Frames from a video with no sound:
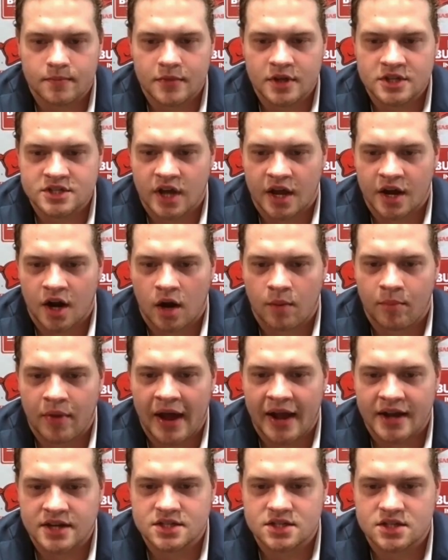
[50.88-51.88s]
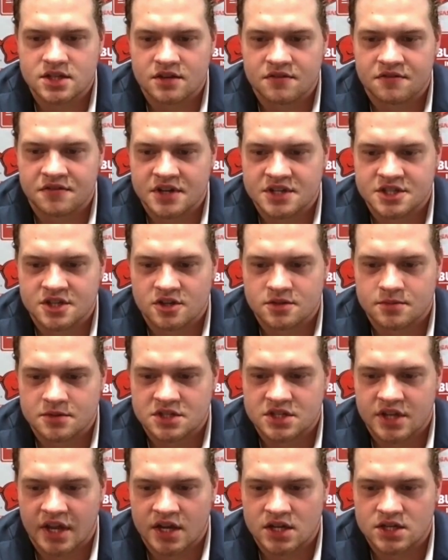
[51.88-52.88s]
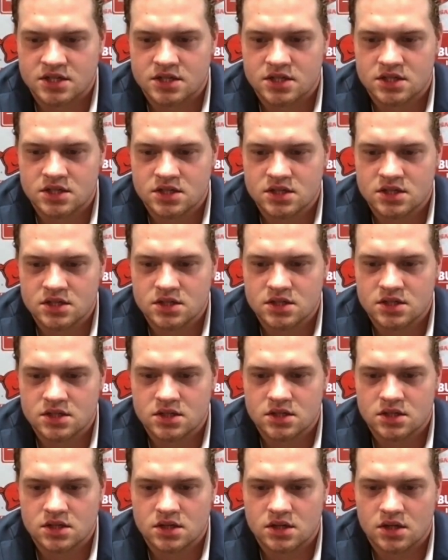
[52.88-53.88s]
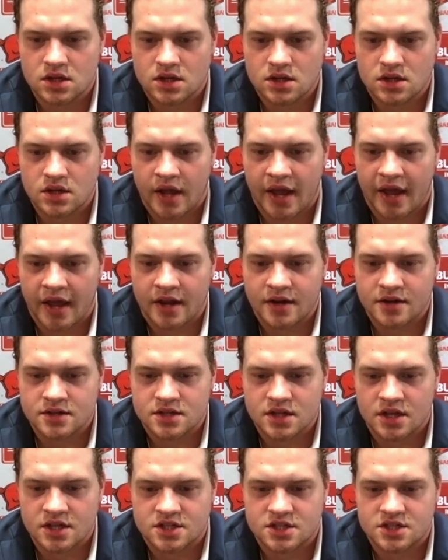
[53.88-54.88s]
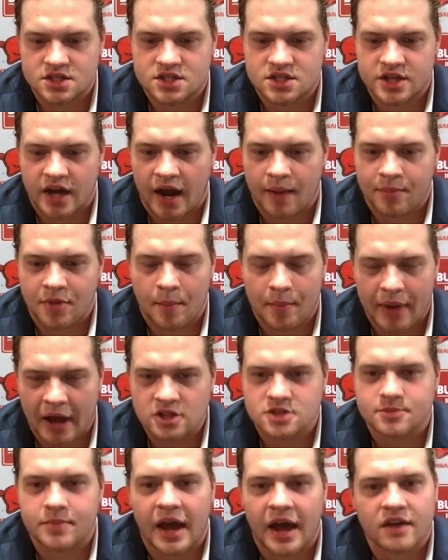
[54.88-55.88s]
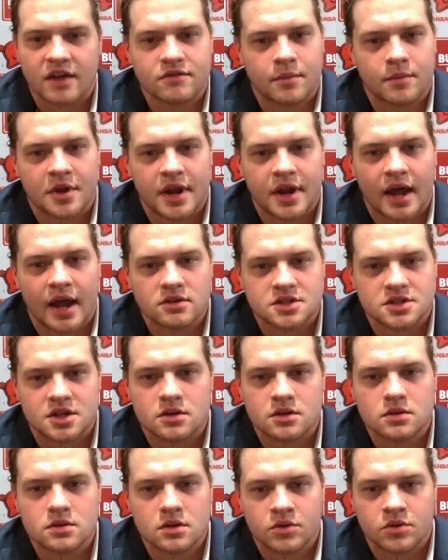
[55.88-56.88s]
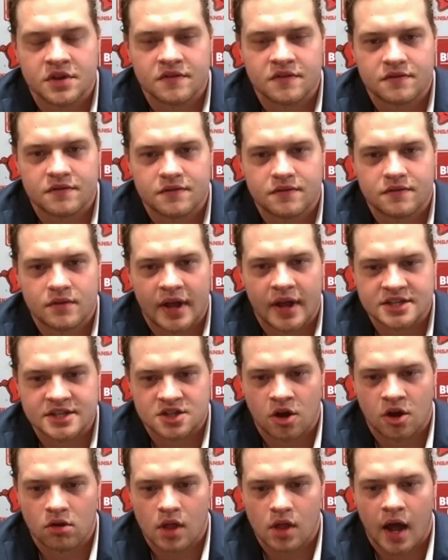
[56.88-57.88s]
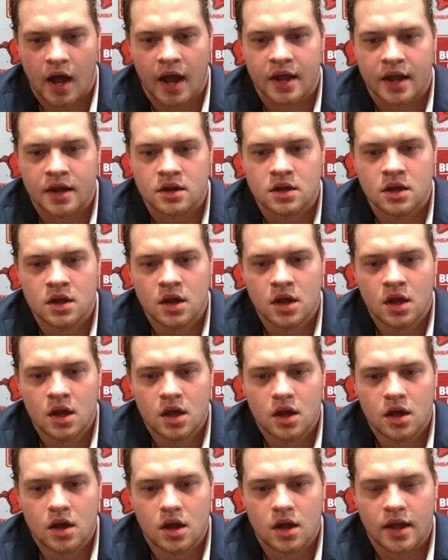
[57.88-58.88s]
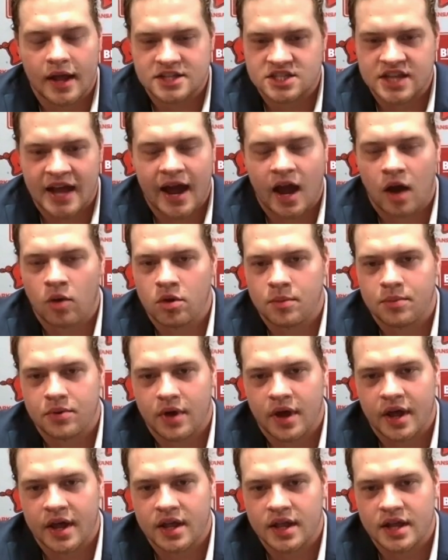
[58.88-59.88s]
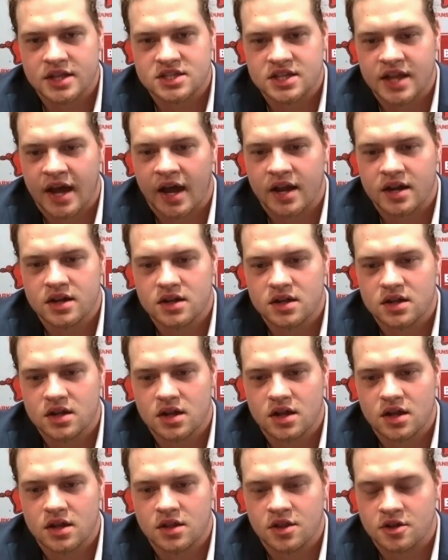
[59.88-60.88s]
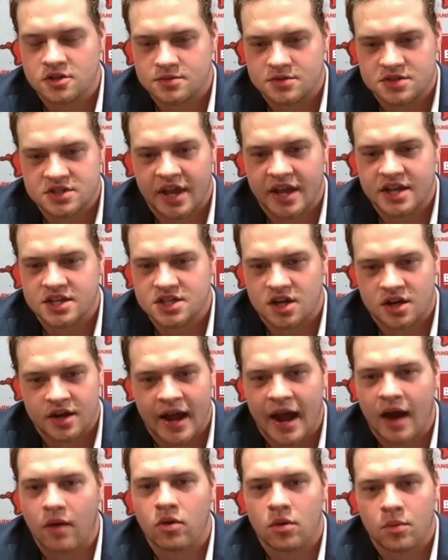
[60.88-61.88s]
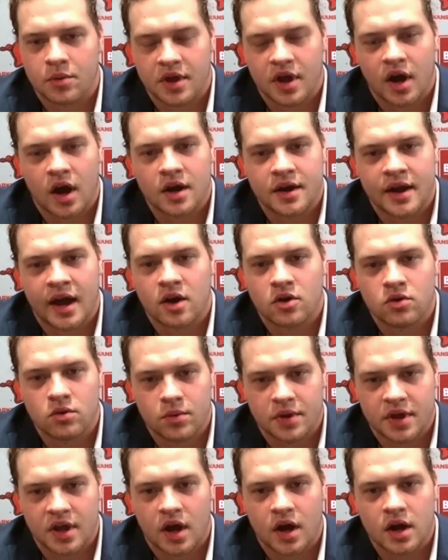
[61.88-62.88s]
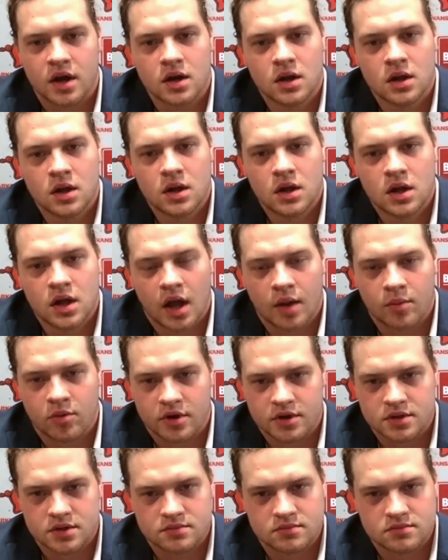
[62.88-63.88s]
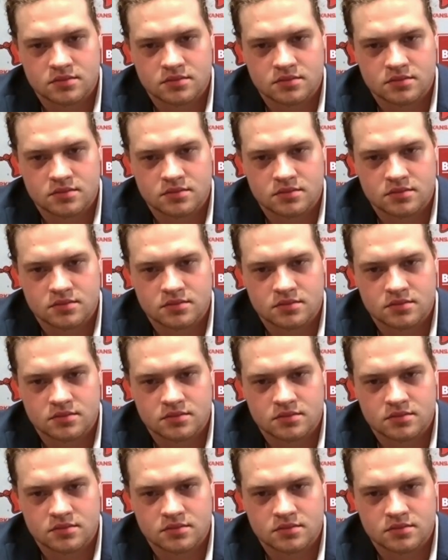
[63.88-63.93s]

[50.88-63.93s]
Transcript: It's on our backs to fix those mistakes. And it's time to bounce back from it now, too. We've, as an O-line, that's not how we play. That's not those mistakes are not what we are, not who we are. And we're